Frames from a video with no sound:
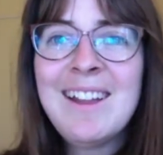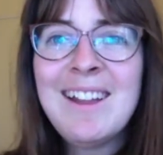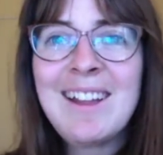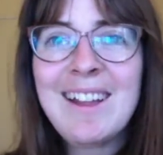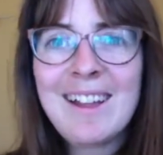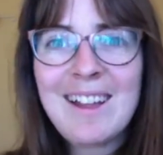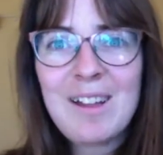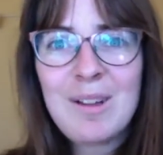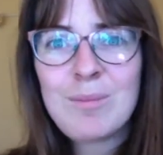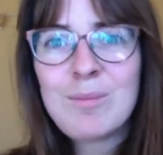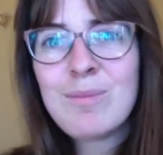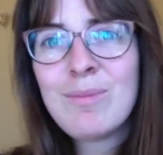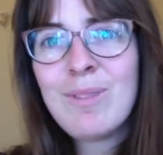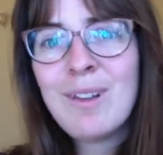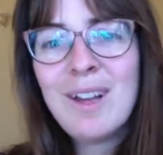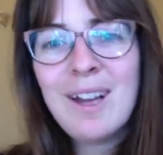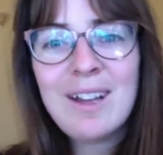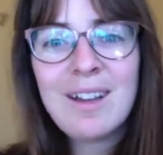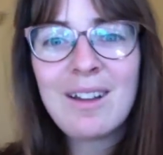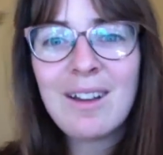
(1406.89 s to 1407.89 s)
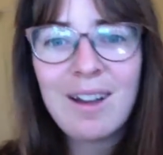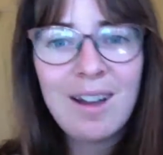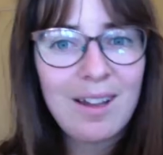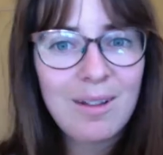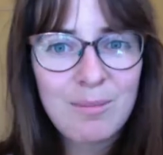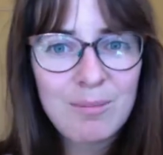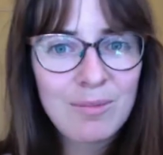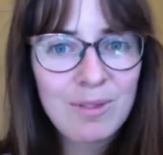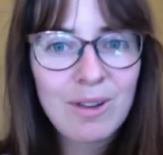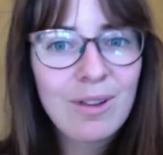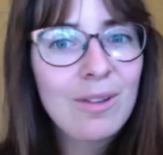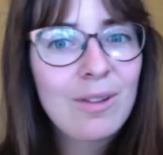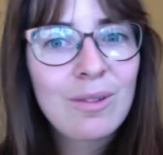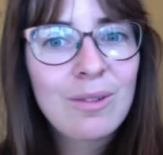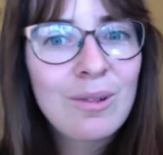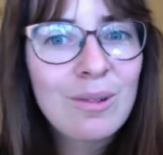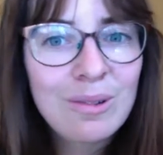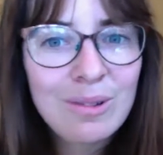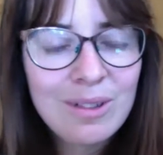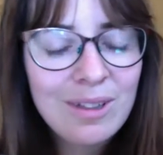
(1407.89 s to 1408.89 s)
I'm not
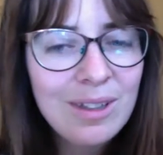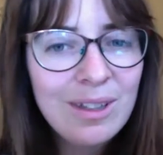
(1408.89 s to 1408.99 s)
good